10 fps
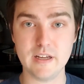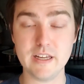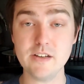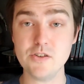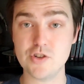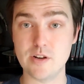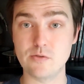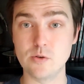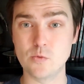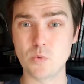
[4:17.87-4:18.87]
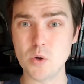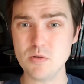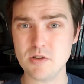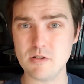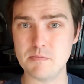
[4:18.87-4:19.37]
In general,
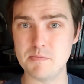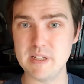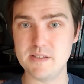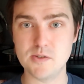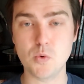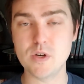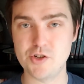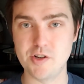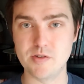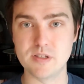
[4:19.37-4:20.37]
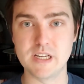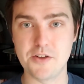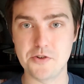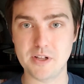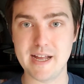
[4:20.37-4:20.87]
rogues are a bit squishier than the
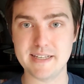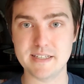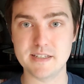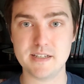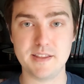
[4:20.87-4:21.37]
other classes.